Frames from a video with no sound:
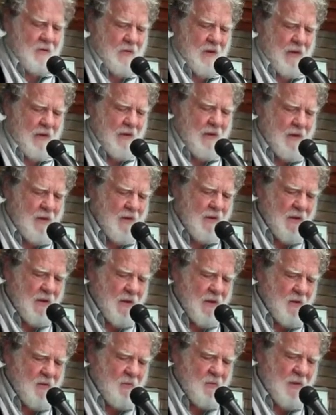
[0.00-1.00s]
dragging
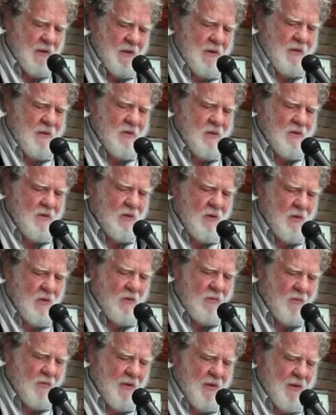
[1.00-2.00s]
down Main to
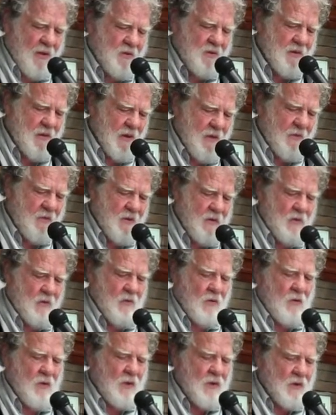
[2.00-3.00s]
Colfax
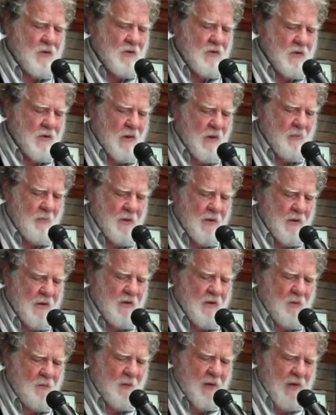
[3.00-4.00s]
Avenue, jumping
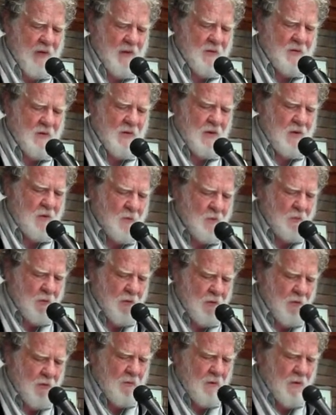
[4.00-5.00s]
in the backseat
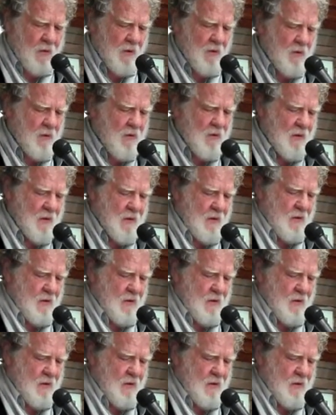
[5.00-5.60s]
boulevard,